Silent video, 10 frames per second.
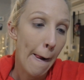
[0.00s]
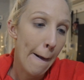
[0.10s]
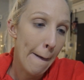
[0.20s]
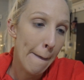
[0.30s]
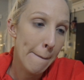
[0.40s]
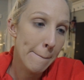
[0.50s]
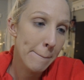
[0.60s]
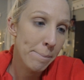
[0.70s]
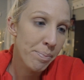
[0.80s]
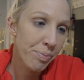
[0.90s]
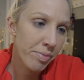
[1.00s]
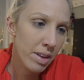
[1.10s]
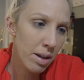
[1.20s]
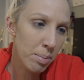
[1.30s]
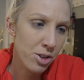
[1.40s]

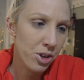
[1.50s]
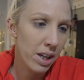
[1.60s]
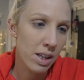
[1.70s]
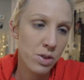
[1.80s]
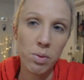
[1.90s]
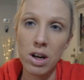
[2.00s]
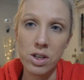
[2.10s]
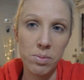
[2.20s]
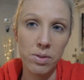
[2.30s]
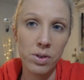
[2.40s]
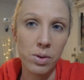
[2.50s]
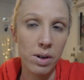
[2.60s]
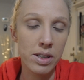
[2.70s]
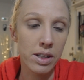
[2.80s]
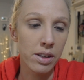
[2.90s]
But you can't swatch them, of
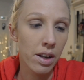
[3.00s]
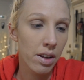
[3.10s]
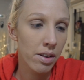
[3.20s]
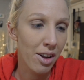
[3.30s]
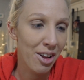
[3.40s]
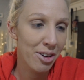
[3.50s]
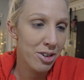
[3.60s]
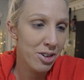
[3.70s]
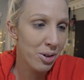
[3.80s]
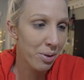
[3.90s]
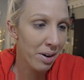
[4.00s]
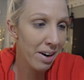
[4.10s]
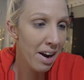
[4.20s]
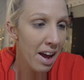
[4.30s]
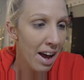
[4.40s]
course, in the dollar
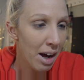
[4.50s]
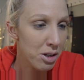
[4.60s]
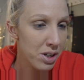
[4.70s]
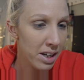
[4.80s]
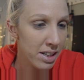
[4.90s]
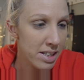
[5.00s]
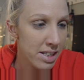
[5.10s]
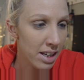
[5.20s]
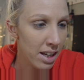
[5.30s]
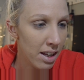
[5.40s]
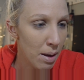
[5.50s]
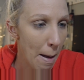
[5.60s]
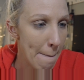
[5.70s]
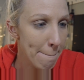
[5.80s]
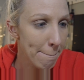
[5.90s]
store. I was trying to see.
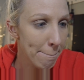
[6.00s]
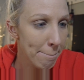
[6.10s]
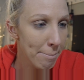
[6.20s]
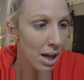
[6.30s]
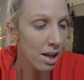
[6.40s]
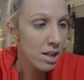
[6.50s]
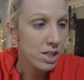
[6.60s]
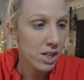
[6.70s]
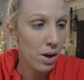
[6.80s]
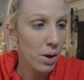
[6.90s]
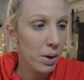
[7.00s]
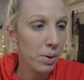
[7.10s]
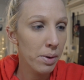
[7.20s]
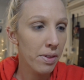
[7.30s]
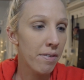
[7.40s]

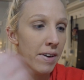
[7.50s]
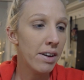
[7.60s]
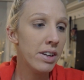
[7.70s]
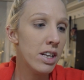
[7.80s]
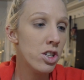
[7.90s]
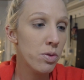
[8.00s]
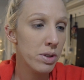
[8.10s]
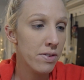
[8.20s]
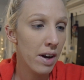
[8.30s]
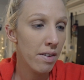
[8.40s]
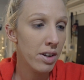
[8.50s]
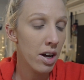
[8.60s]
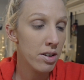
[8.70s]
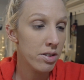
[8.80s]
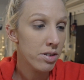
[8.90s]
So the foundation was
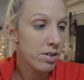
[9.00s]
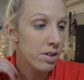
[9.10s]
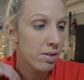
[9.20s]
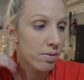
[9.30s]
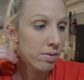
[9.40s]
$5.